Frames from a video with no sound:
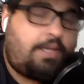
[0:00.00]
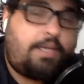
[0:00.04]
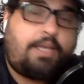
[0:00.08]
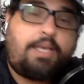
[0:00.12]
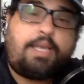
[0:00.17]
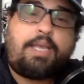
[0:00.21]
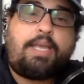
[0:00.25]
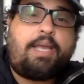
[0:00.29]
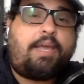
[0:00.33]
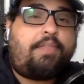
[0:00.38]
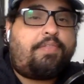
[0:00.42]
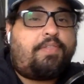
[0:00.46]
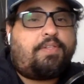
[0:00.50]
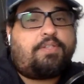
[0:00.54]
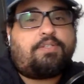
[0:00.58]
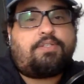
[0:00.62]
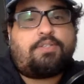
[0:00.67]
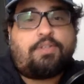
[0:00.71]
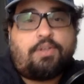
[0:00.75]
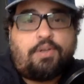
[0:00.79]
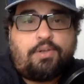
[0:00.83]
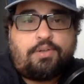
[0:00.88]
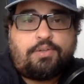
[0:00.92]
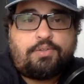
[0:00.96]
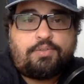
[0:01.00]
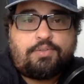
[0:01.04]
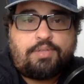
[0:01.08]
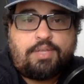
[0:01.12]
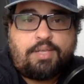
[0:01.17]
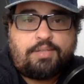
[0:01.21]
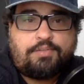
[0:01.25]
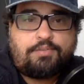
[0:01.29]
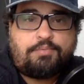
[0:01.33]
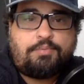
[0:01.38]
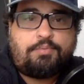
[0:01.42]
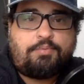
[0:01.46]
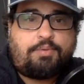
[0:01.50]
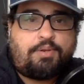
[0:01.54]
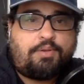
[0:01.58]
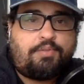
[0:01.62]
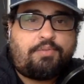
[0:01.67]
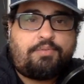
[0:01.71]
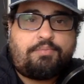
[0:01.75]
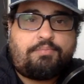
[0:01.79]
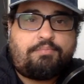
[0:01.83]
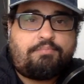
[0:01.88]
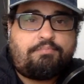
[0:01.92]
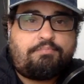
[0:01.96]
Kathy's songs has to be one of
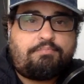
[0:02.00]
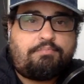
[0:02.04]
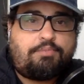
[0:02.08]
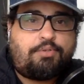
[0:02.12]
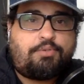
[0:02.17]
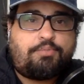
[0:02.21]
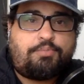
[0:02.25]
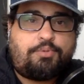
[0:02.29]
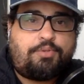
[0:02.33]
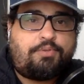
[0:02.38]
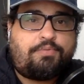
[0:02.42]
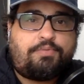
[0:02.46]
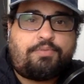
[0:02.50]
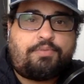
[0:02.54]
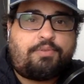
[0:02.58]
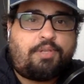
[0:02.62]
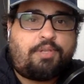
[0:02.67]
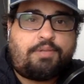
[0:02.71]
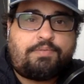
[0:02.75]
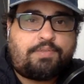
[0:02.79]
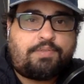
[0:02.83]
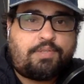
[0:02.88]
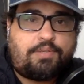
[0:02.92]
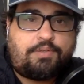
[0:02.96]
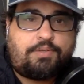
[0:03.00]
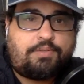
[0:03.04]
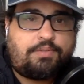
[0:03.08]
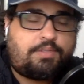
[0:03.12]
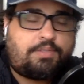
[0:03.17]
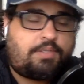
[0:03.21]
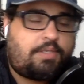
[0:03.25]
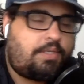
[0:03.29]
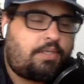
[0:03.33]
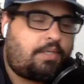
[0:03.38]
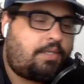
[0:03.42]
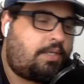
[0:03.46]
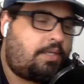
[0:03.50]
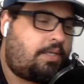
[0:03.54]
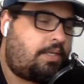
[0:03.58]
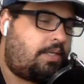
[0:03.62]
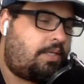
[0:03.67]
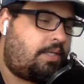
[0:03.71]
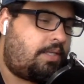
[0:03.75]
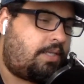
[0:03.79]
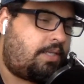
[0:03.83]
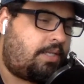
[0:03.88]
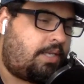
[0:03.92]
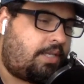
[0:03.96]
the most beautiful love songs
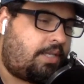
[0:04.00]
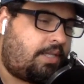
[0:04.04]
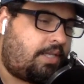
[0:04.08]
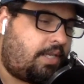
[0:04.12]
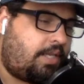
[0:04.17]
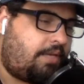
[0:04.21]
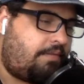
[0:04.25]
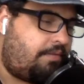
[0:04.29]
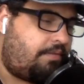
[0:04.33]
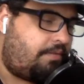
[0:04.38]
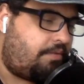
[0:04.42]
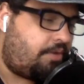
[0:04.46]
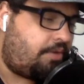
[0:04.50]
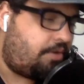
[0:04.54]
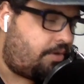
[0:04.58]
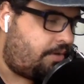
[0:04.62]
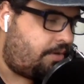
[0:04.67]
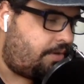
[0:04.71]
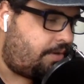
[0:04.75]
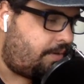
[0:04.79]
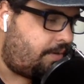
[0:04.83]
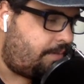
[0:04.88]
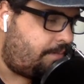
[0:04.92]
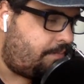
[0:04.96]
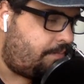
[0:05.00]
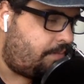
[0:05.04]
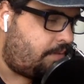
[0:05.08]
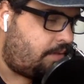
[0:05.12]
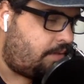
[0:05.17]
that I think I've ever heard.